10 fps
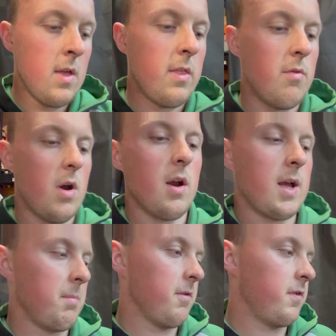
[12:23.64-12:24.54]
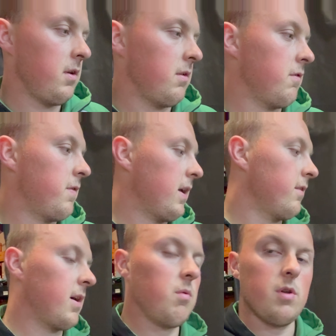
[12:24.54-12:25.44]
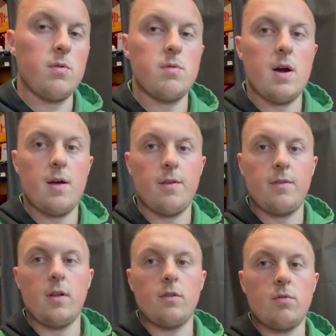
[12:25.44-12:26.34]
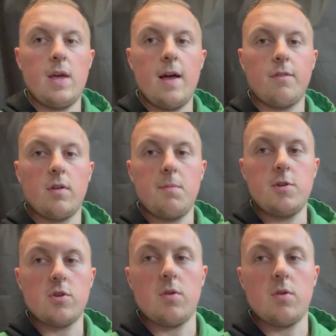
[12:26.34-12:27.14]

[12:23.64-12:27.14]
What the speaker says: There are a couple of things I want to still do yet, so let me show